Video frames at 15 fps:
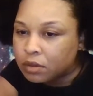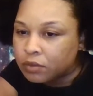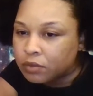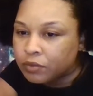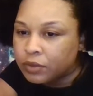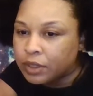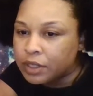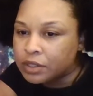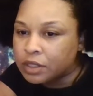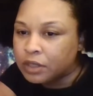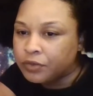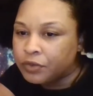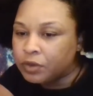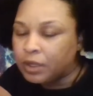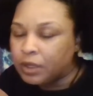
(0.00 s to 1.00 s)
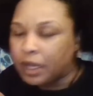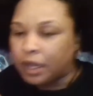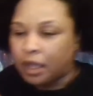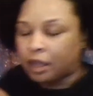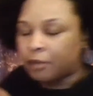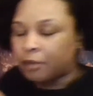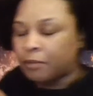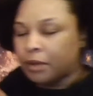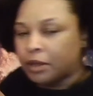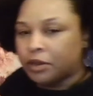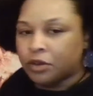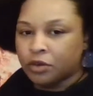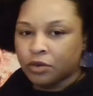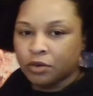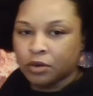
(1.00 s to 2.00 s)
Vanessa, if you like, I can make
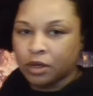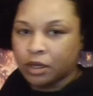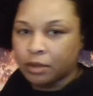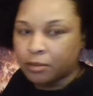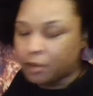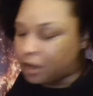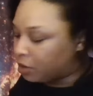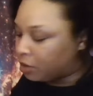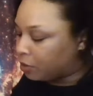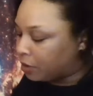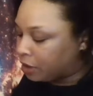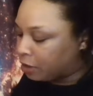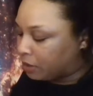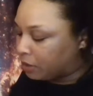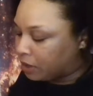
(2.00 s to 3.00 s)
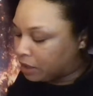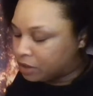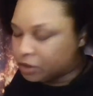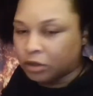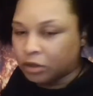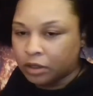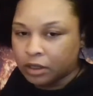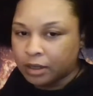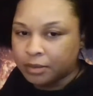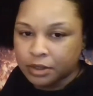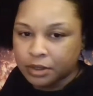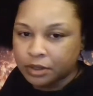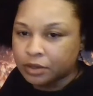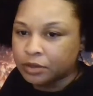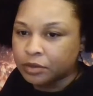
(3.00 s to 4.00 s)
you a moderator, but that's totally up
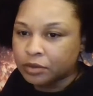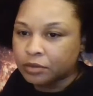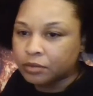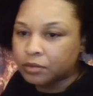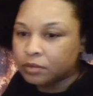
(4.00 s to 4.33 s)
to you.